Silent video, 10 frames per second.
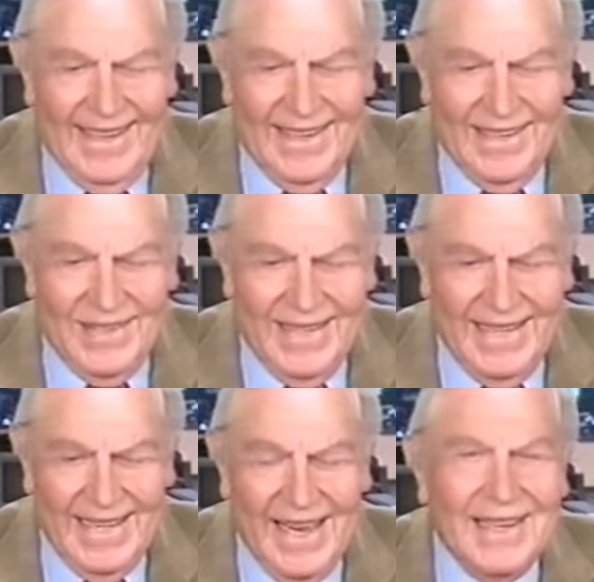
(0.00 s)
Uh,
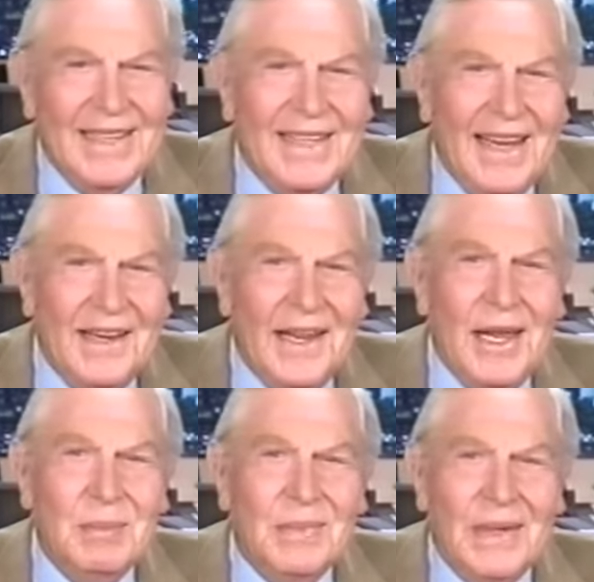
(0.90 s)
he hated that
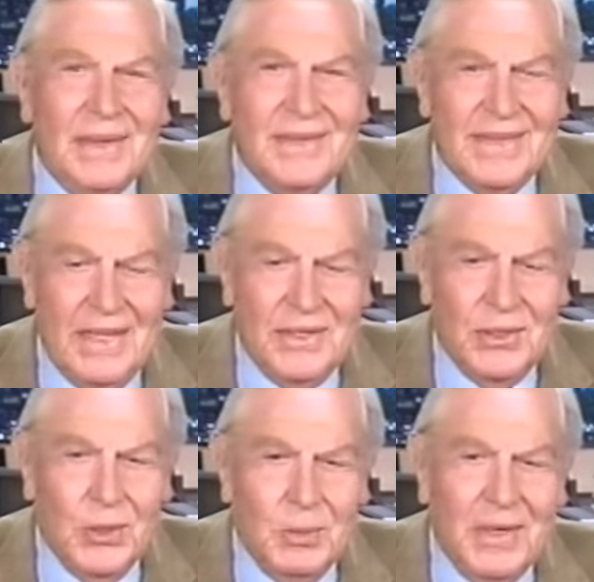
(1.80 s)
name, but he
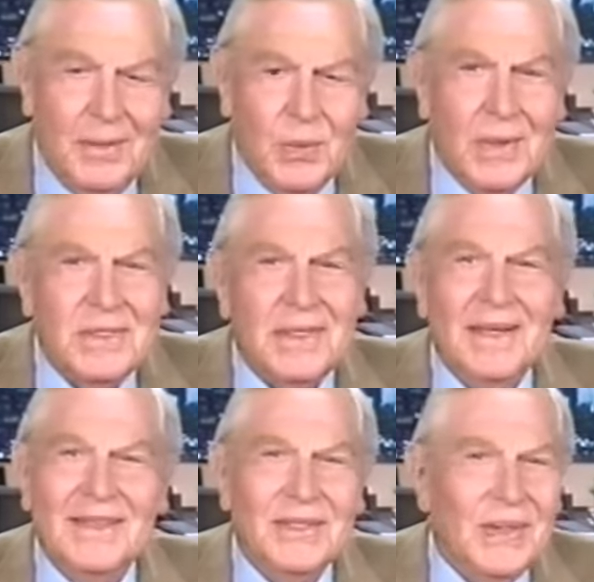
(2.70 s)
told me it once,
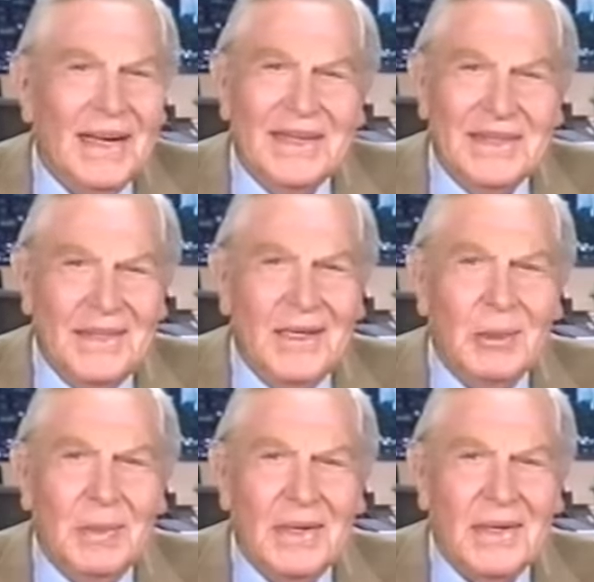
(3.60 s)
and so I couldn't
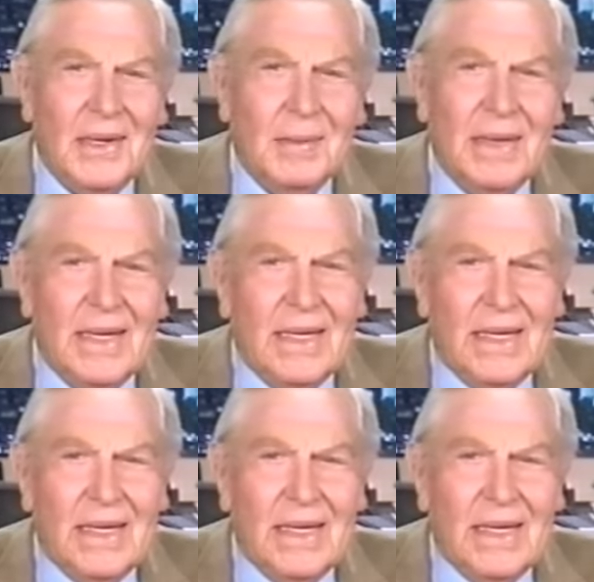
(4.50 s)
help but call him